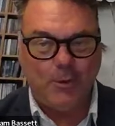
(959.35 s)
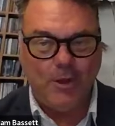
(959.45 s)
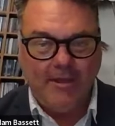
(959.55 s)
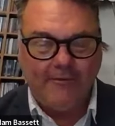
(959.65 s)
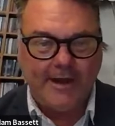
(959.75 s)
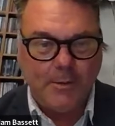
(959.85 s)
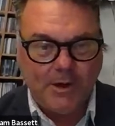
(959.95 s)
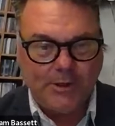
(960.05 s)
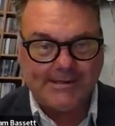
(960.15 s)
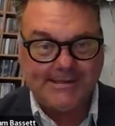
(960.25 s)
Well, for anyone
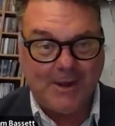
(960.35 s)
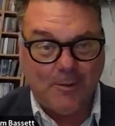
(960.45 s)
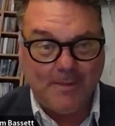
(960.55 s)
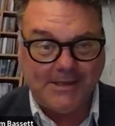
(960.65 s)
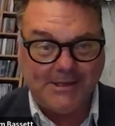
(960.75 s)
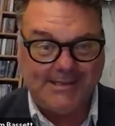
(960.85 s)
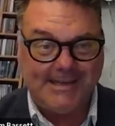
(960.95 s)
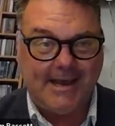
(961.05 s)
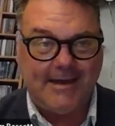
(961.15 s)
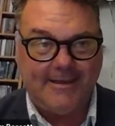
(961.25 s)
who doesn't know what midges
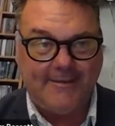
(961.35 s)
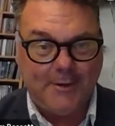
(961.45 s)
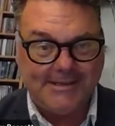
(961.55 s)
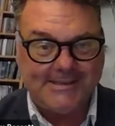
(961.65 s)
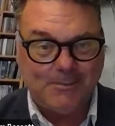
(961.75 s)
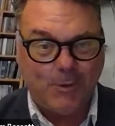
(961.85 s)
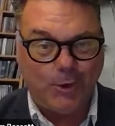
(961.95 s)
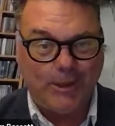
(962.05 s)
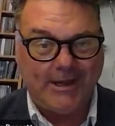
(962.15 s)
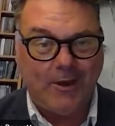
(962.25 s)
are, they're very small, and